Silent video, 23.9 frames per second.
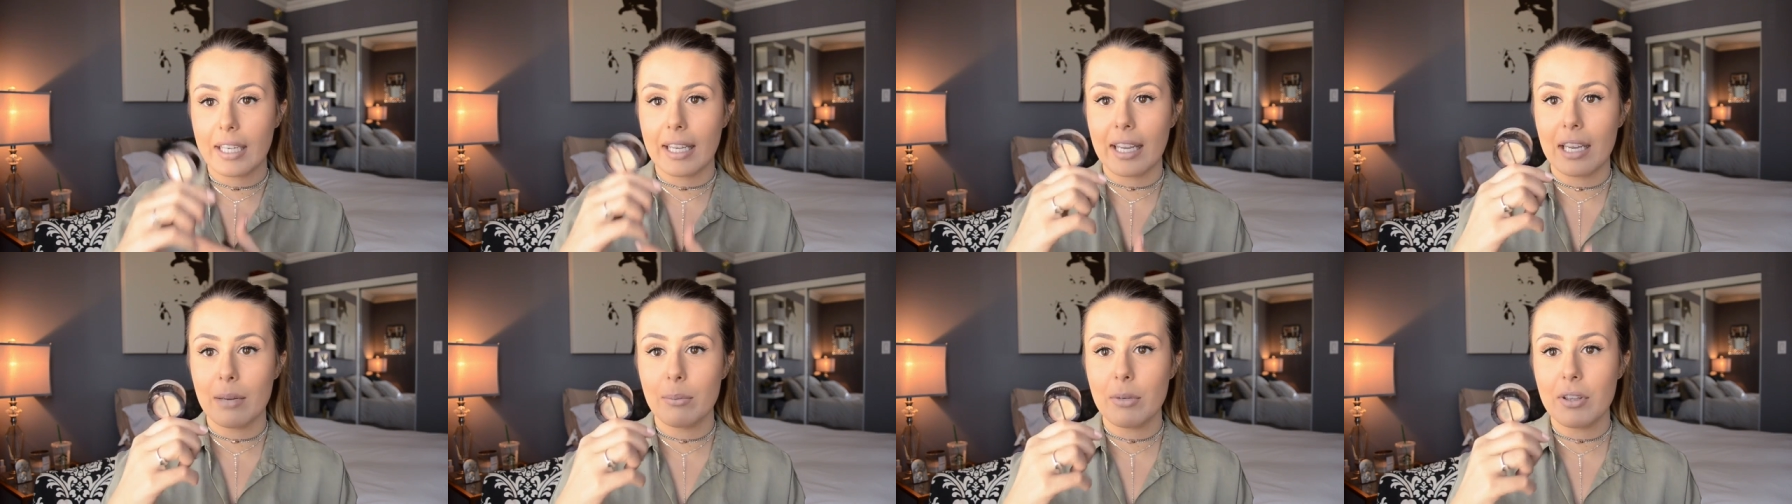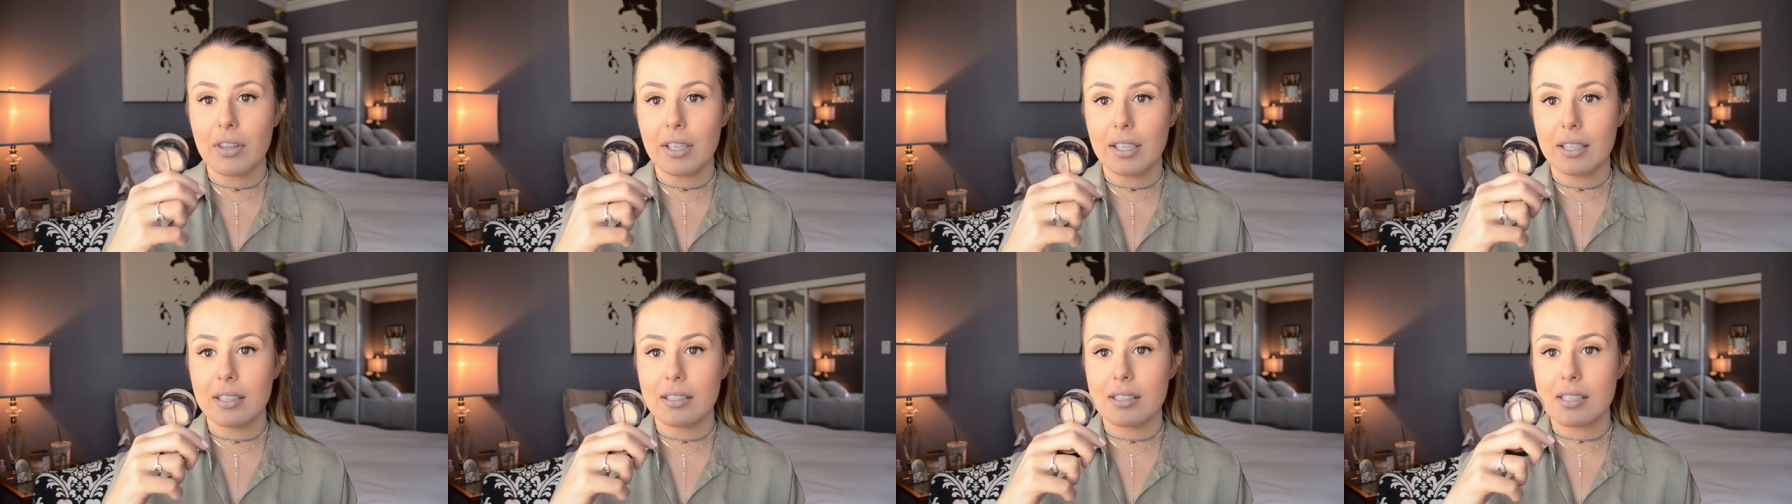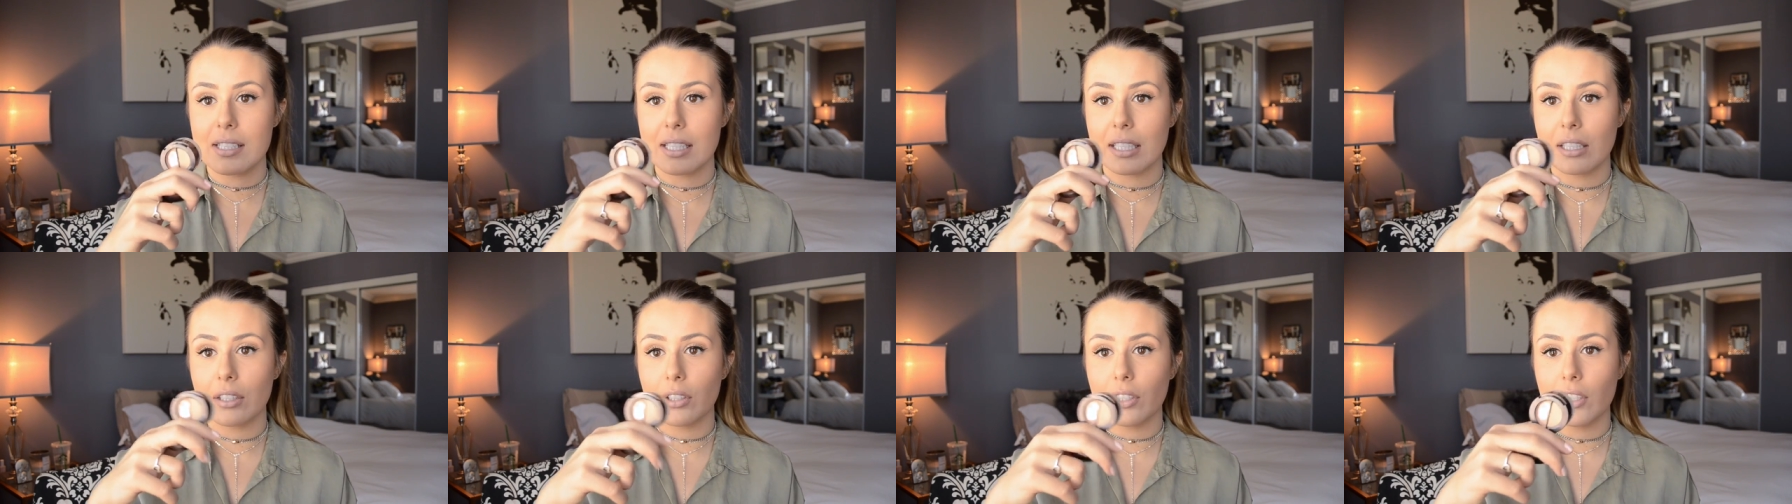It came with a
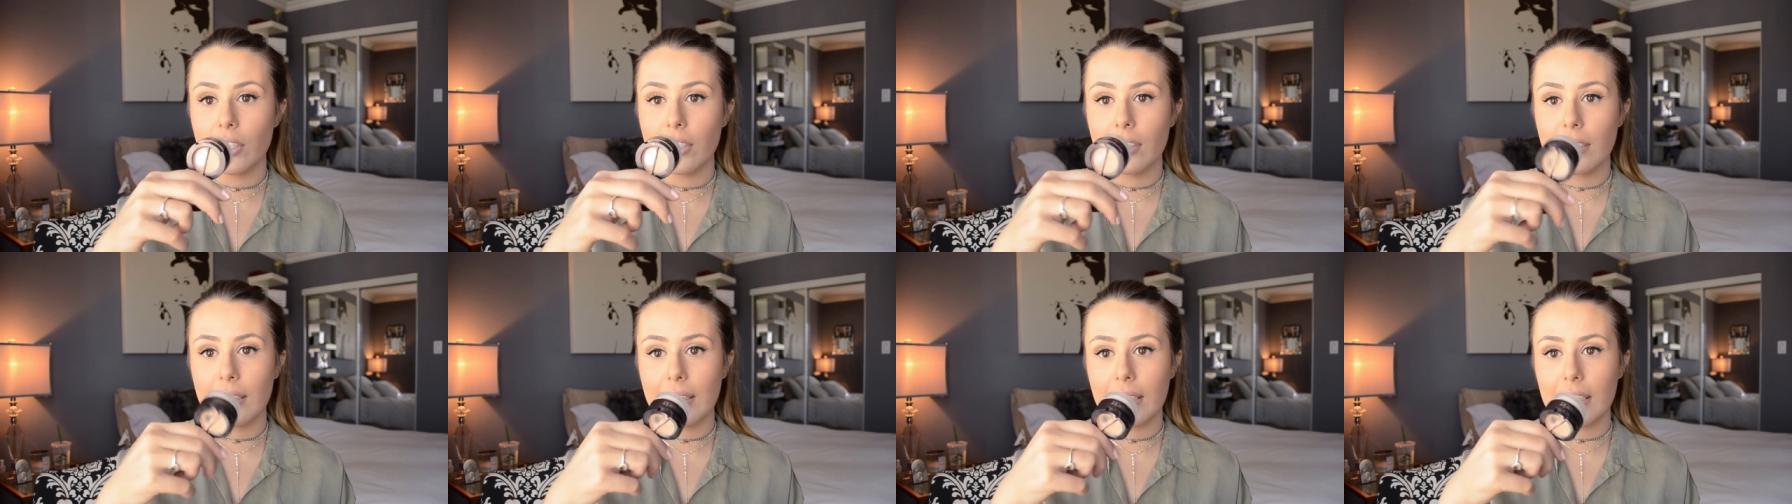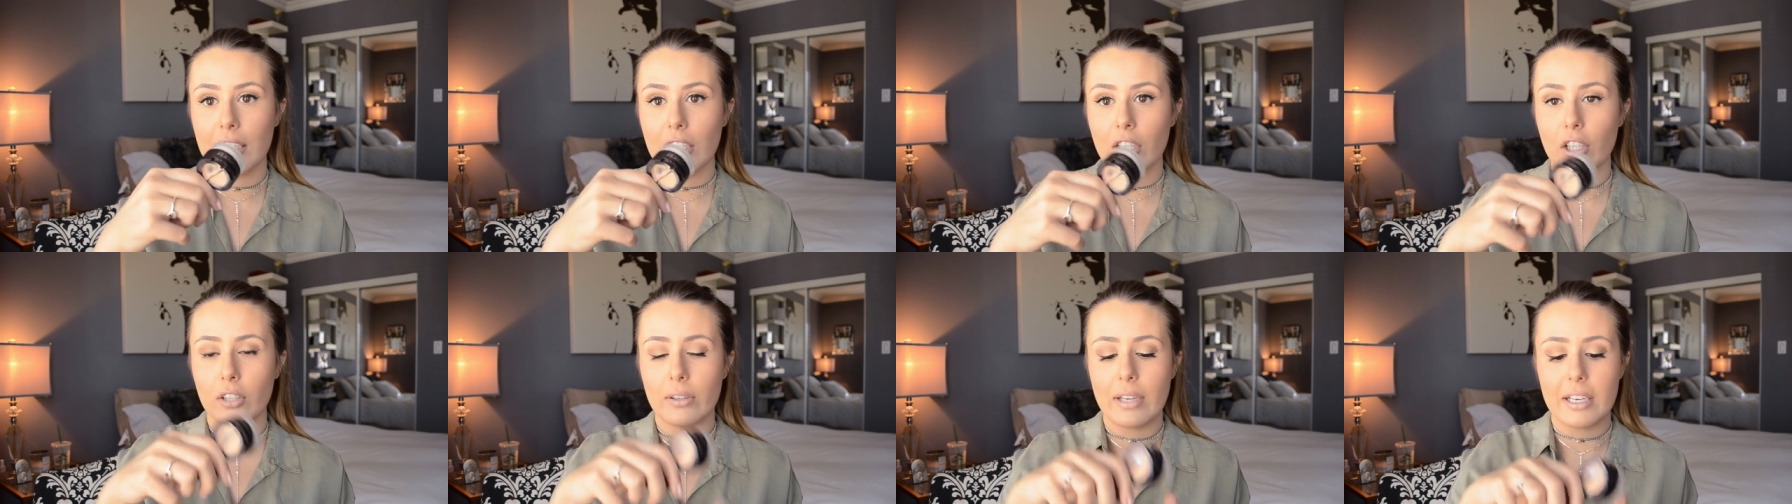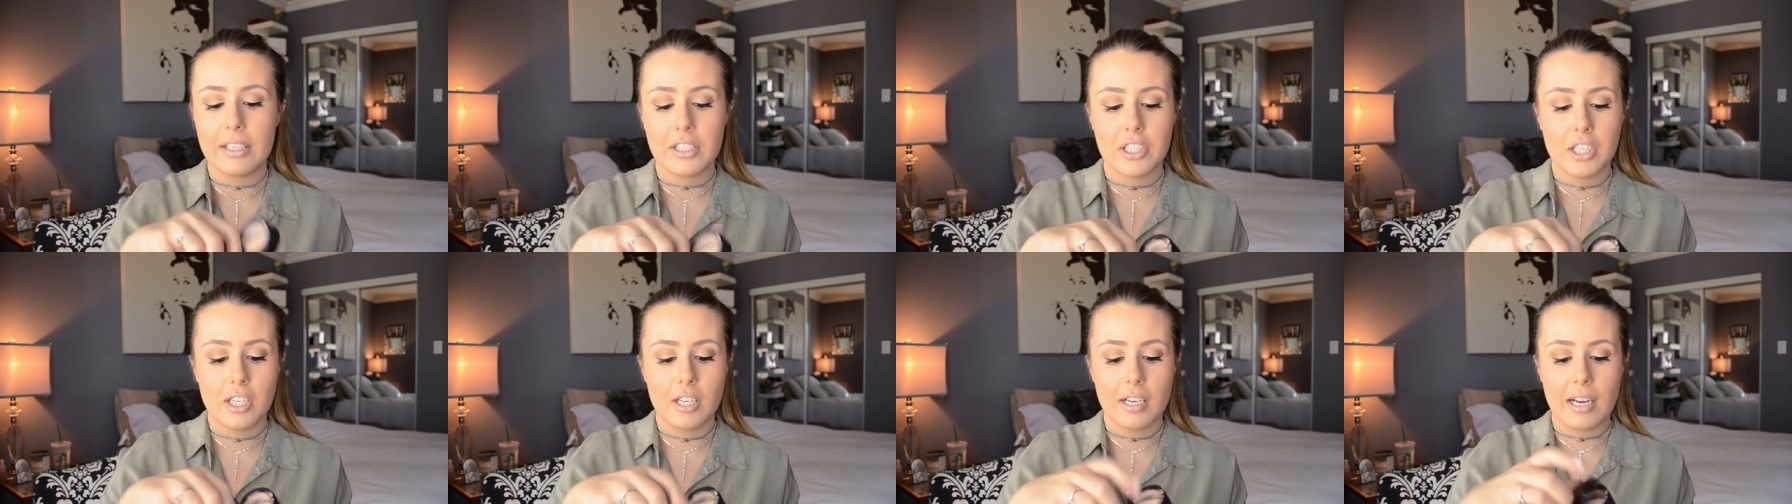concealer and like a
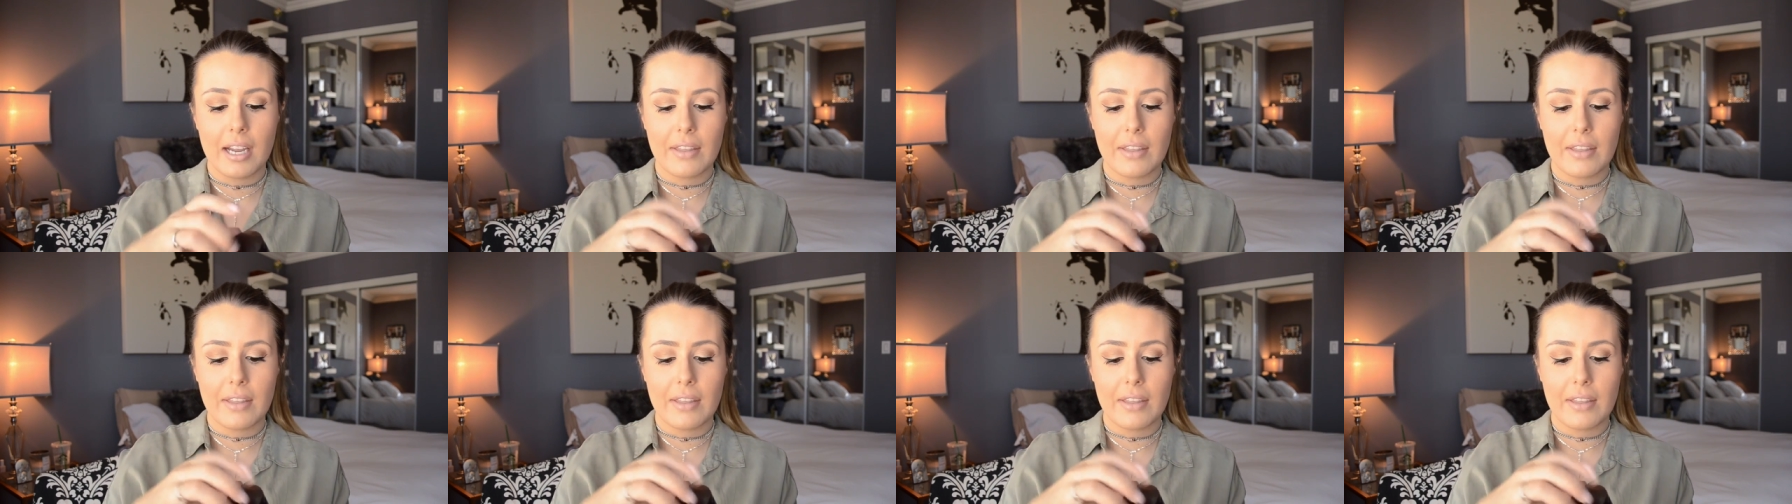corrector,